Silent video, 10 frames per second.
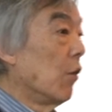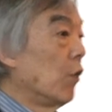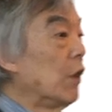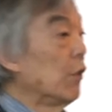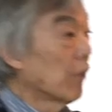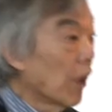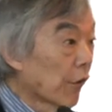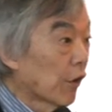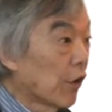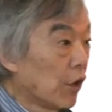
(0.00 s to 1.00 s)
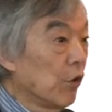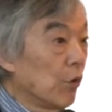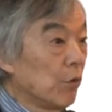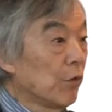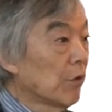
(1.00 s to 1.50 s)
We use other
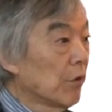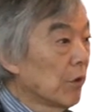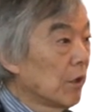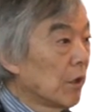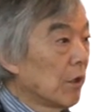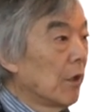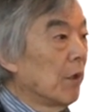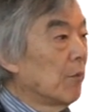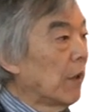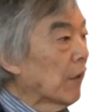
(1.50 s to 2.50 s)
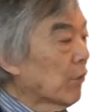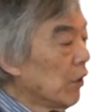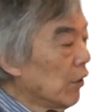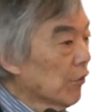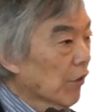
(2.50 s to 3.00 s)
cues, but as we
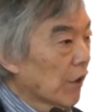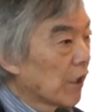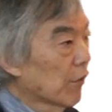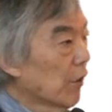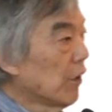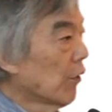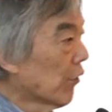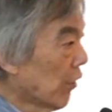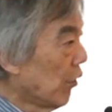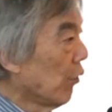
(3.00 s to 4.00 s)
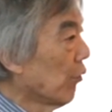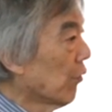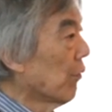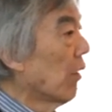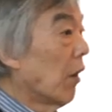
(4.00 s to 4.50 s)
lose our hearing, those cues
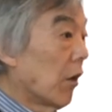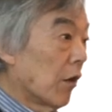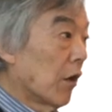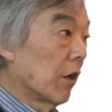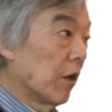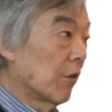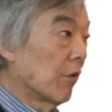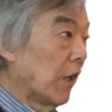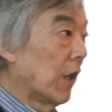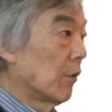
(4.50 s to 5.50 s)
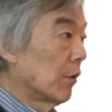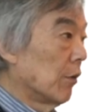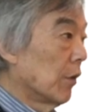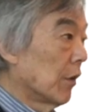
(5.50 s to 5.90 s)
are not as available to